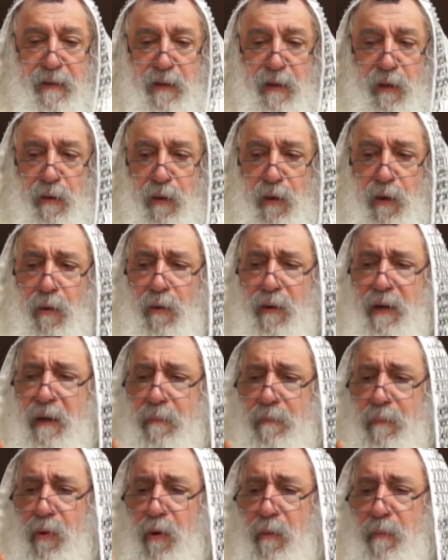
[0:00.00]
The only
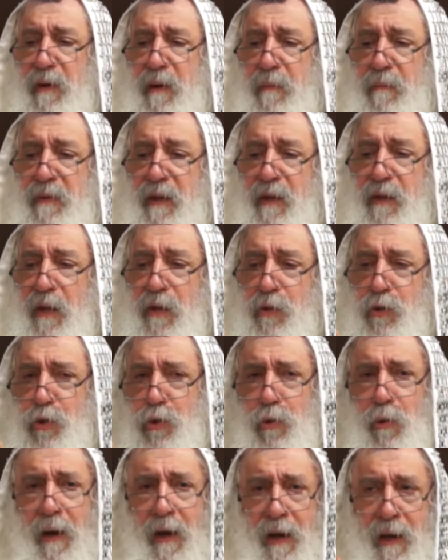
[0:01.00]
problem that a
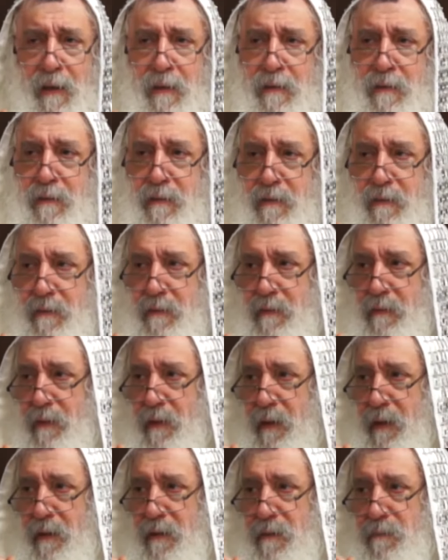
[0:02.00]
Jew has
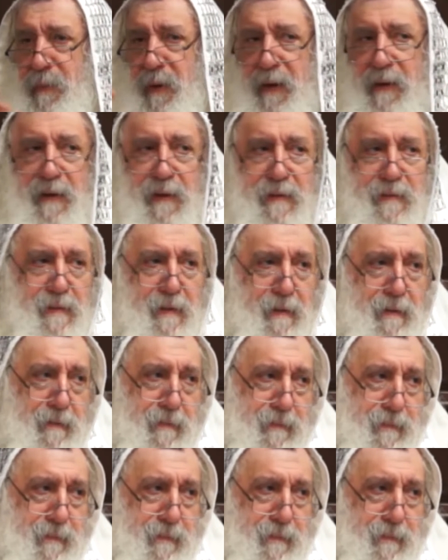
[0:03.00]
is Parnasa,